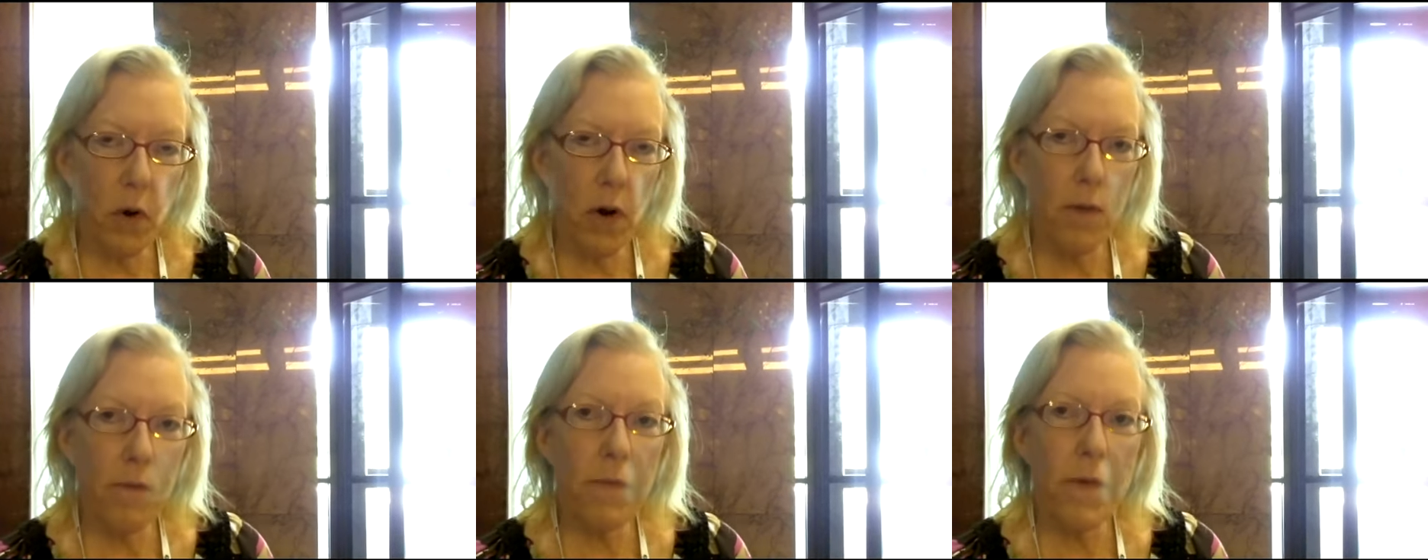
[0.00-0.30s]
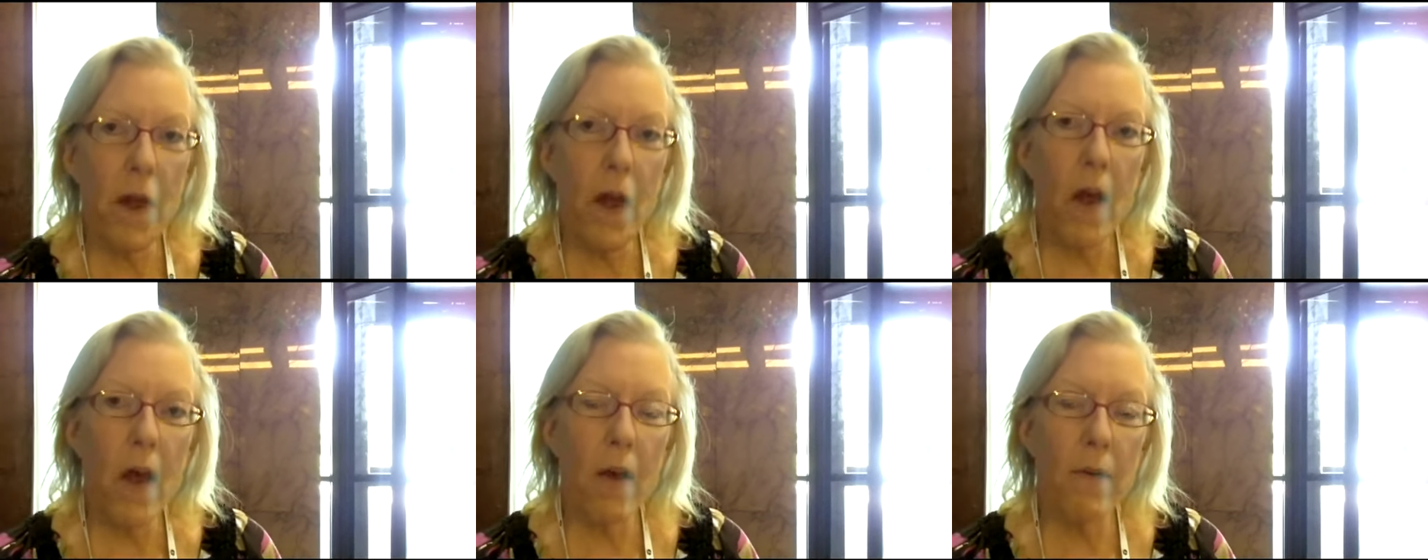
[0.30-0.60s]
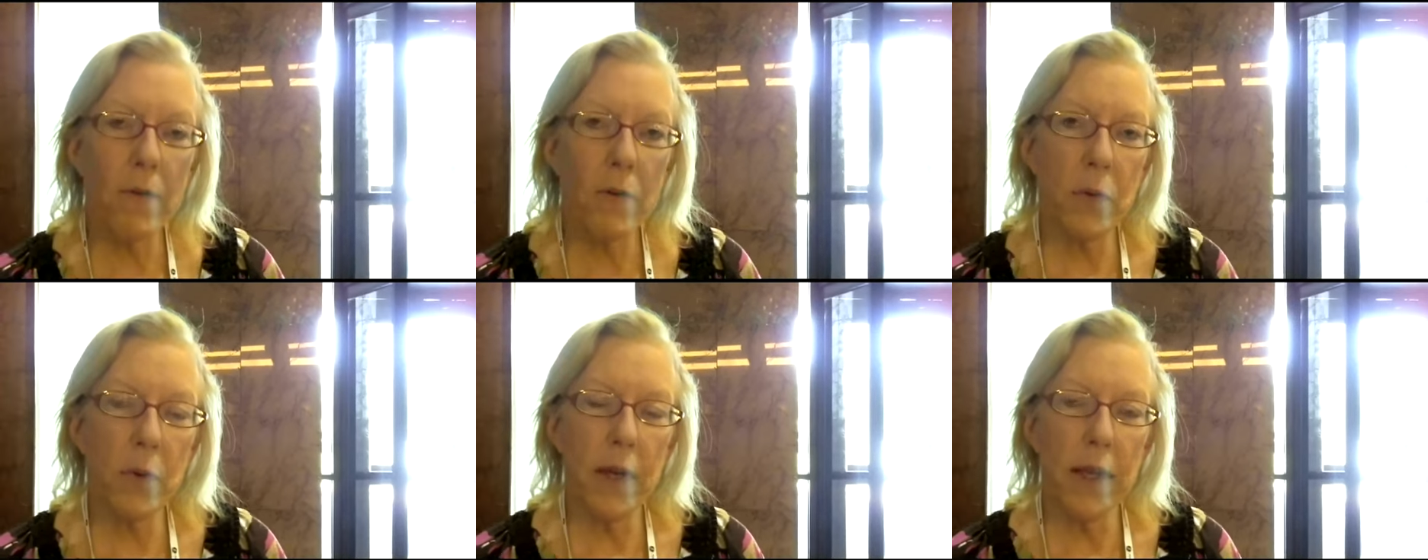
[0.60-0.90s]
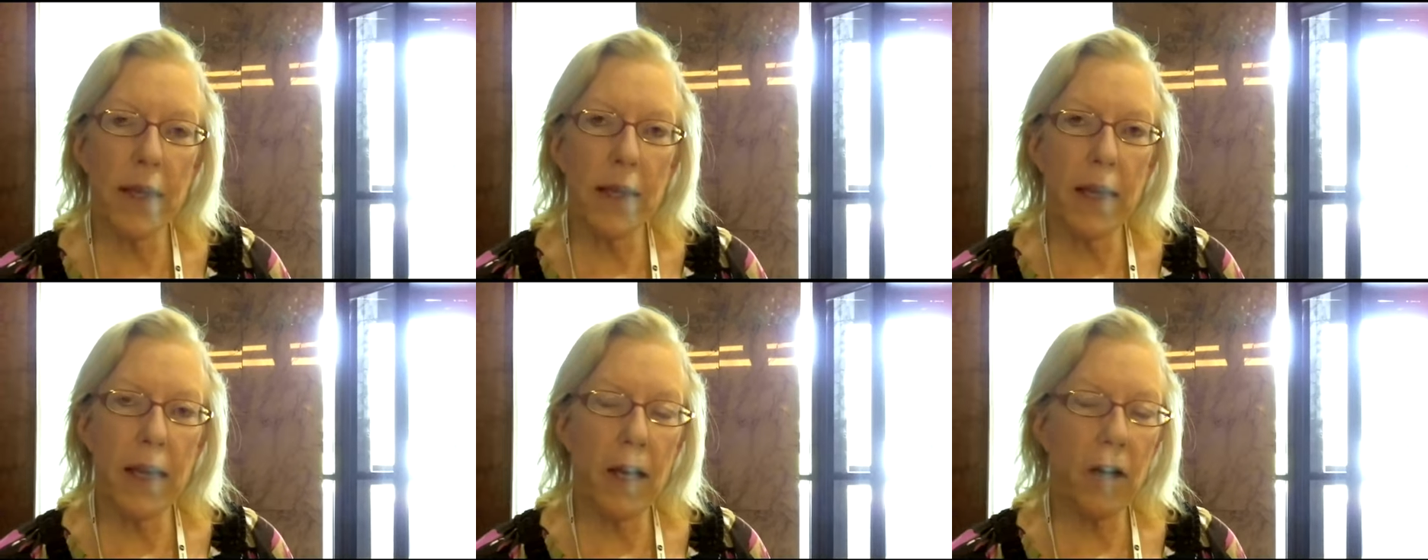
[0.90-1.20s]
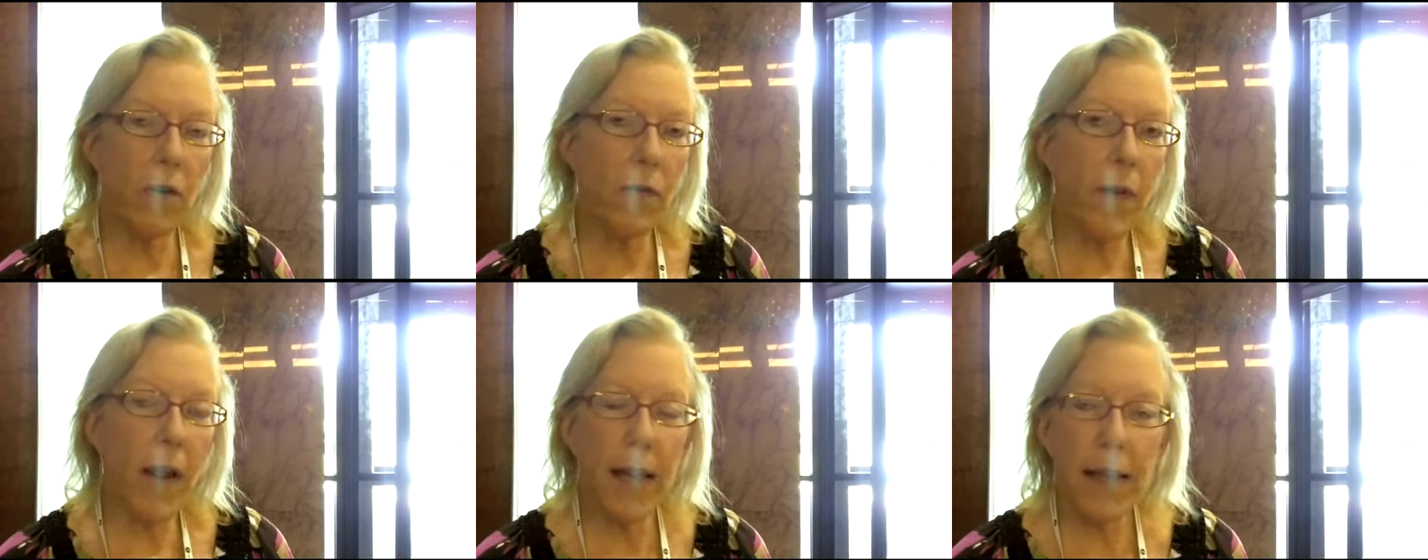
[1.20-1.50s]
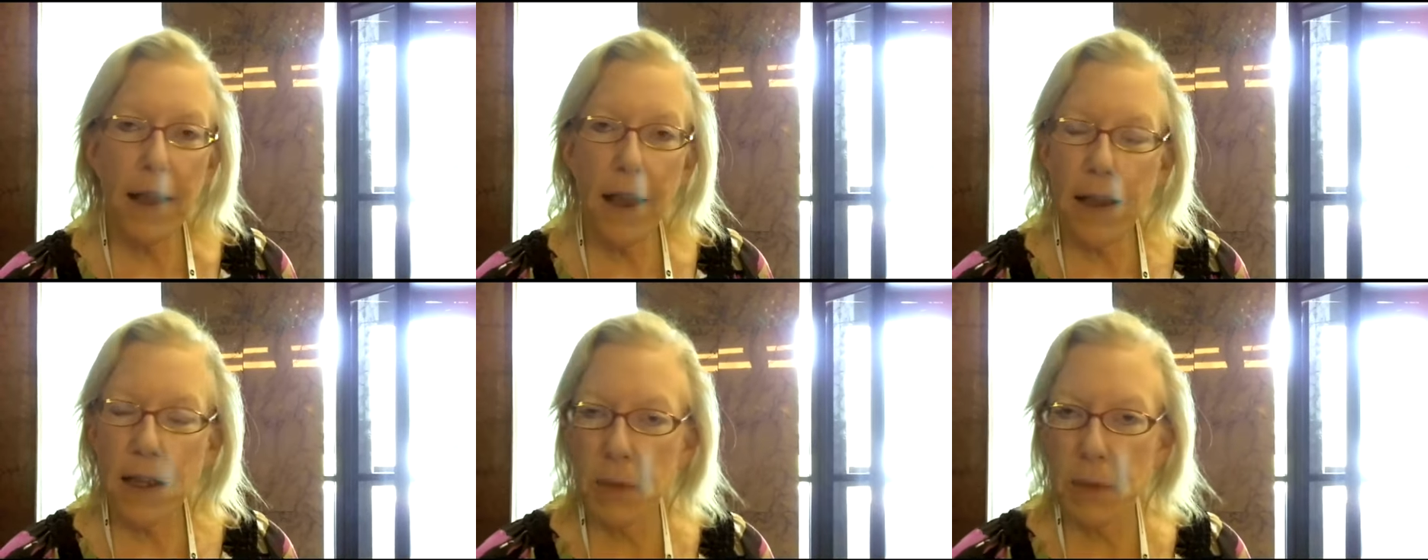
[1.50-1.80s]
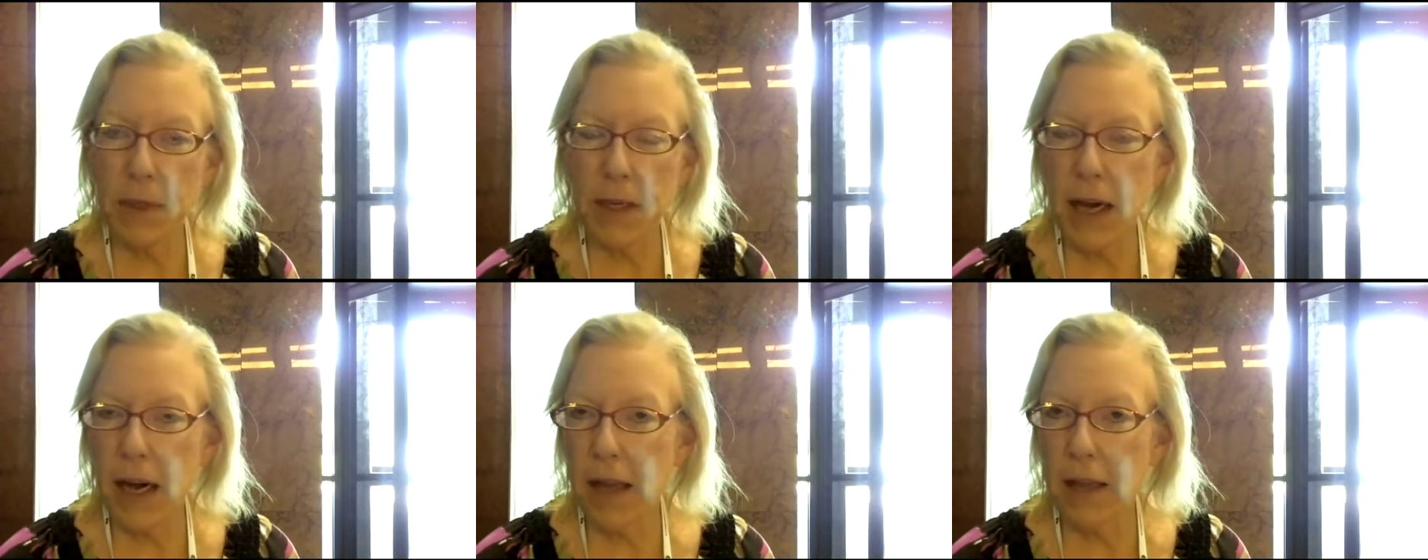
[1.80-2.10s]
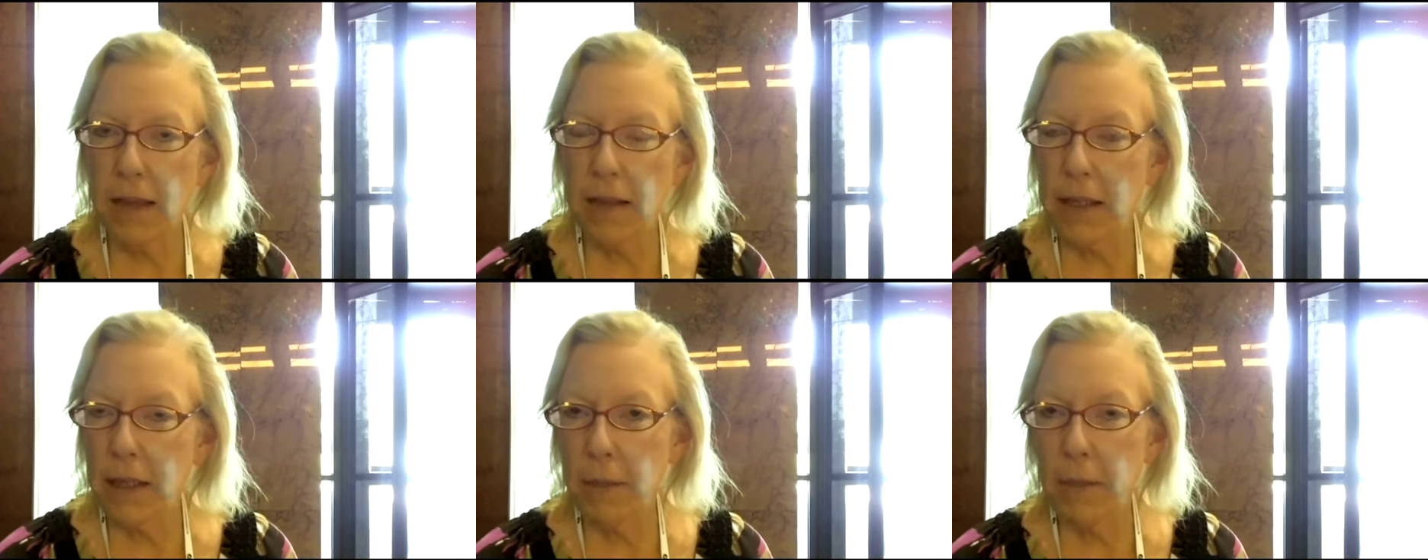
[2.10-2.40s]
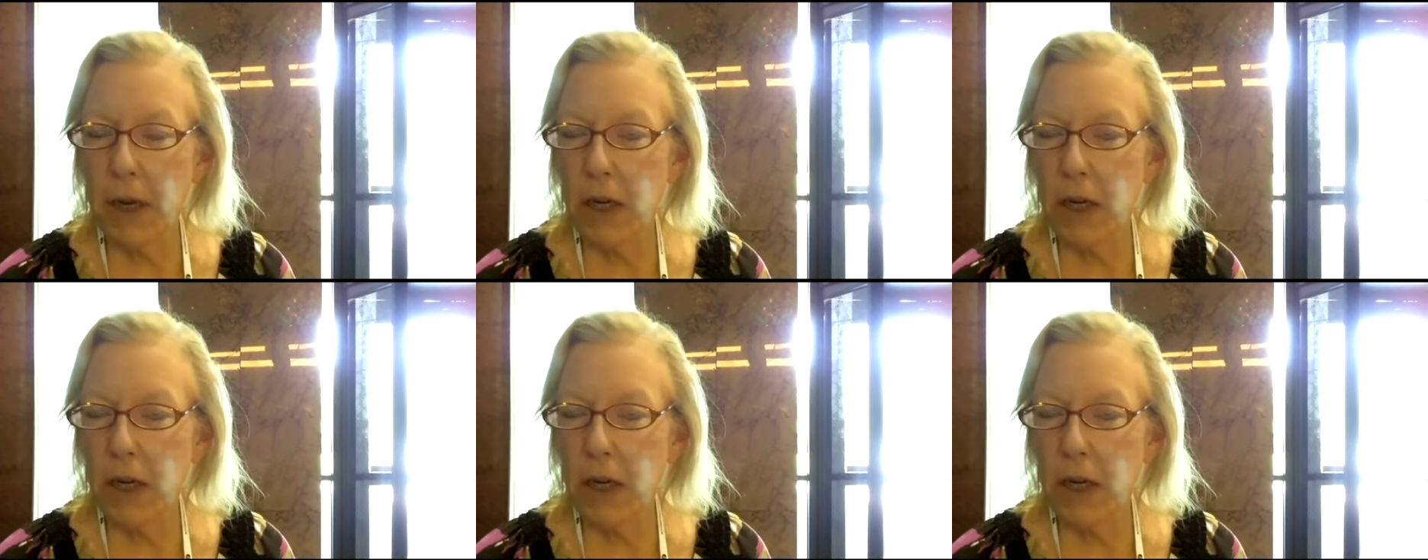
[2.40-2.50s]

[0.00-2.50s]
We're involved with Interfaith Hospitality